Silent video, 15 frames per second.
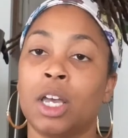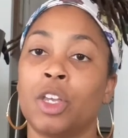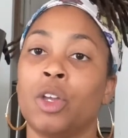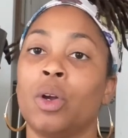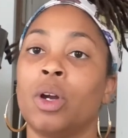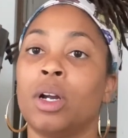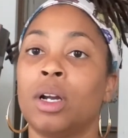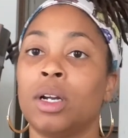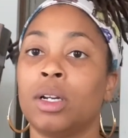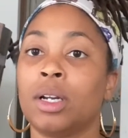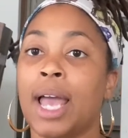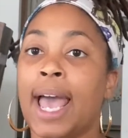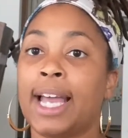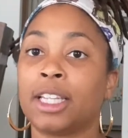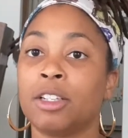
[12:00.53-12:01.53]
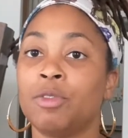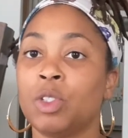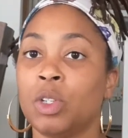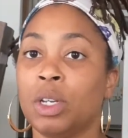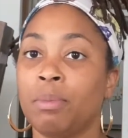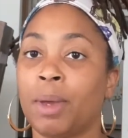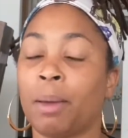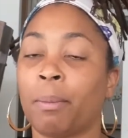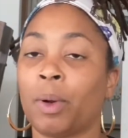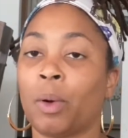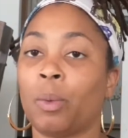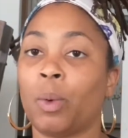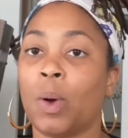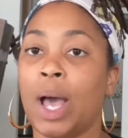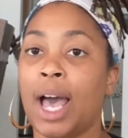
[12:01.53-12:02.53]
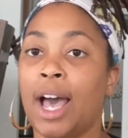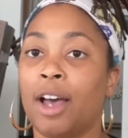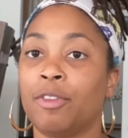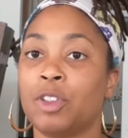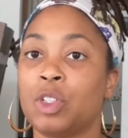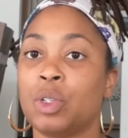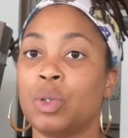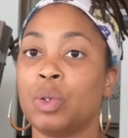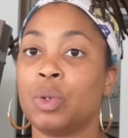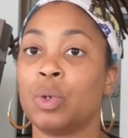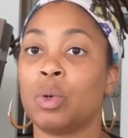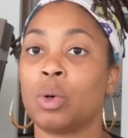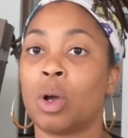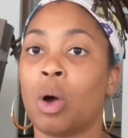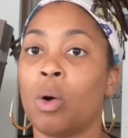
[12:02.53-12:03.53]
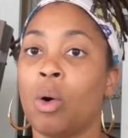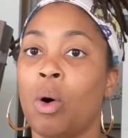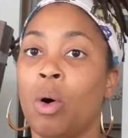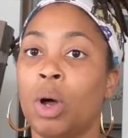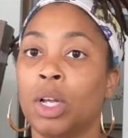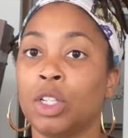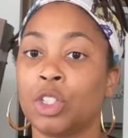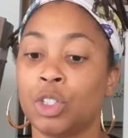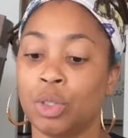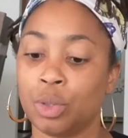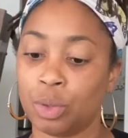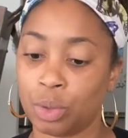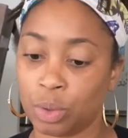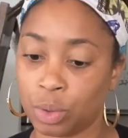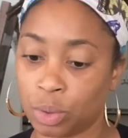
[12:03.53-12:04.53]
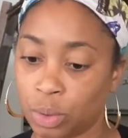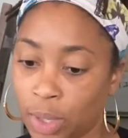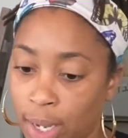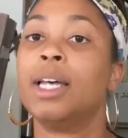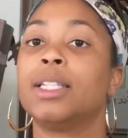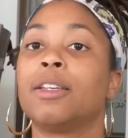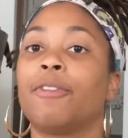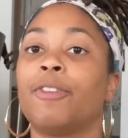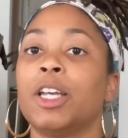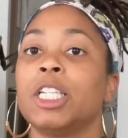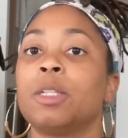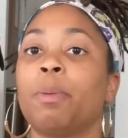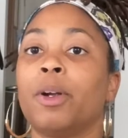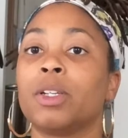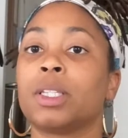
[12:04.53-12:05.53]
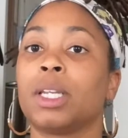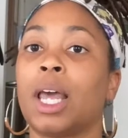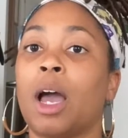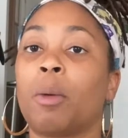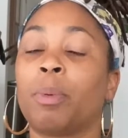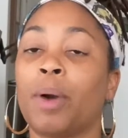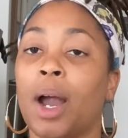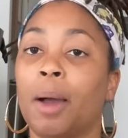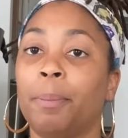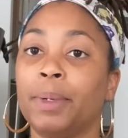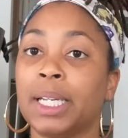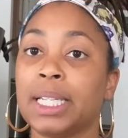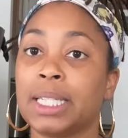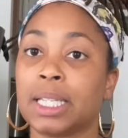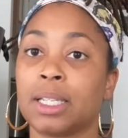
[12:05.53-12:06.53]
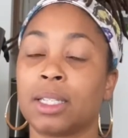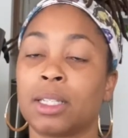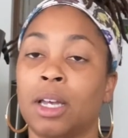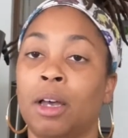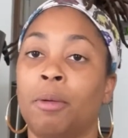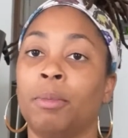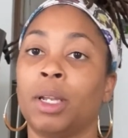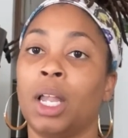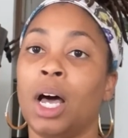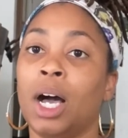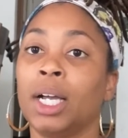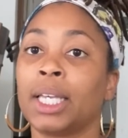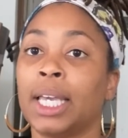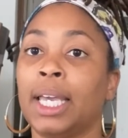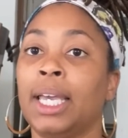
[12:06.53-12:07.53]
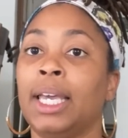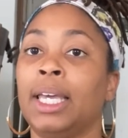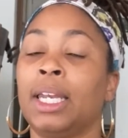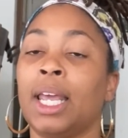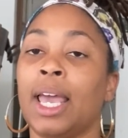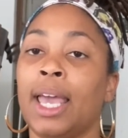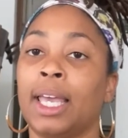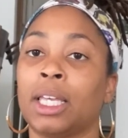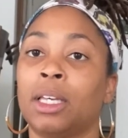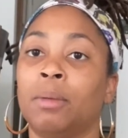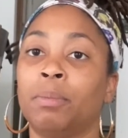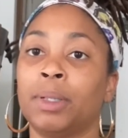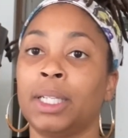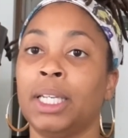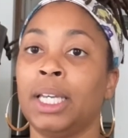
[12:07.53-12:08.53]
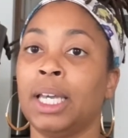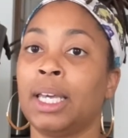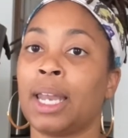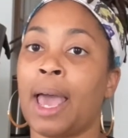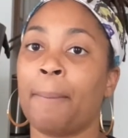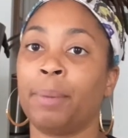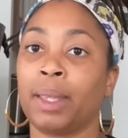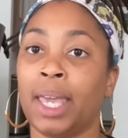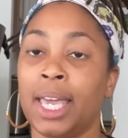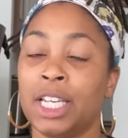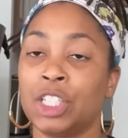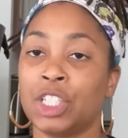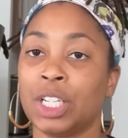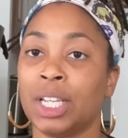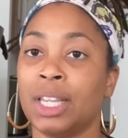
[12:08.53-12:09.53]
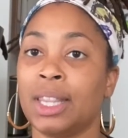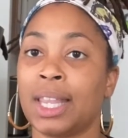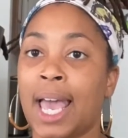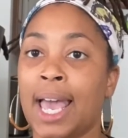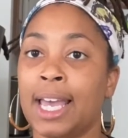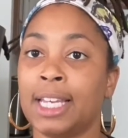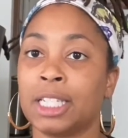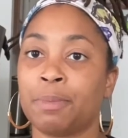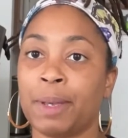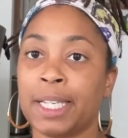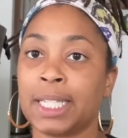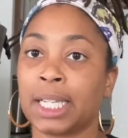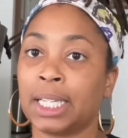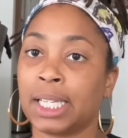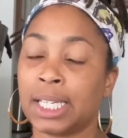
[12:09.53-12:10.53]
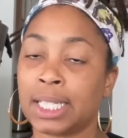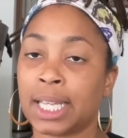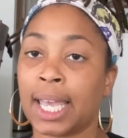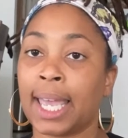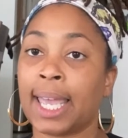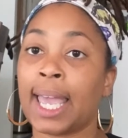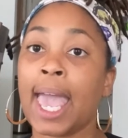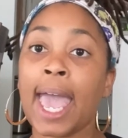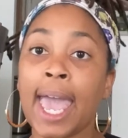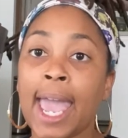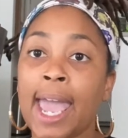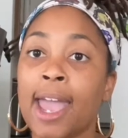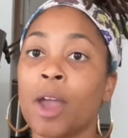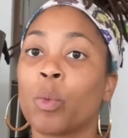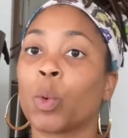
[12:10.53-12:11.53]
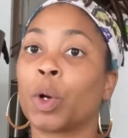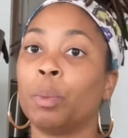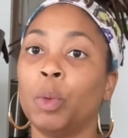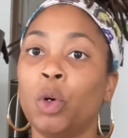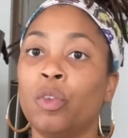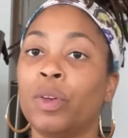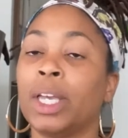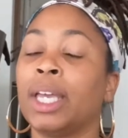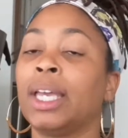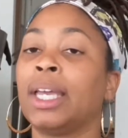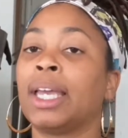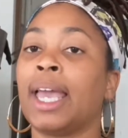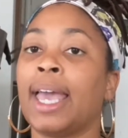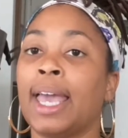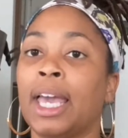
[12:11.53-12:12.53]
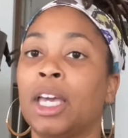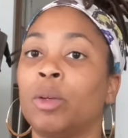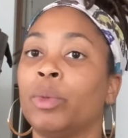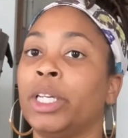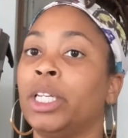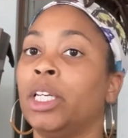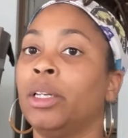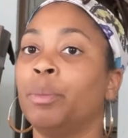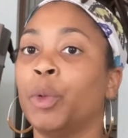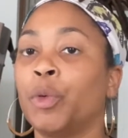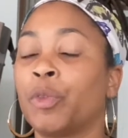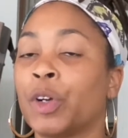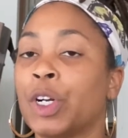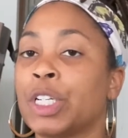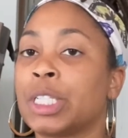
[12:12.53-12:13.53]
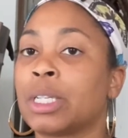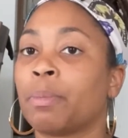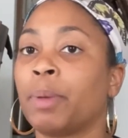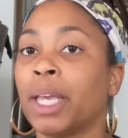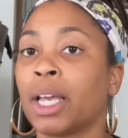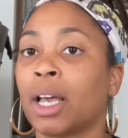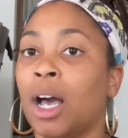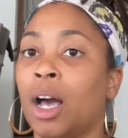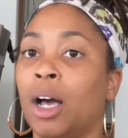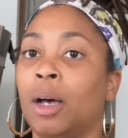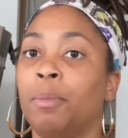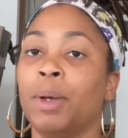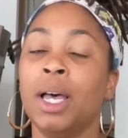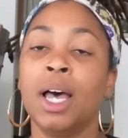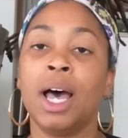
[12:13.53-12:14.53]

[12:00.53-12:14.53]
your active duty member will have to go on to Defense Personnel Property System, log in and complete an application that is basically saying, hey, we're moving and we need movers to pick up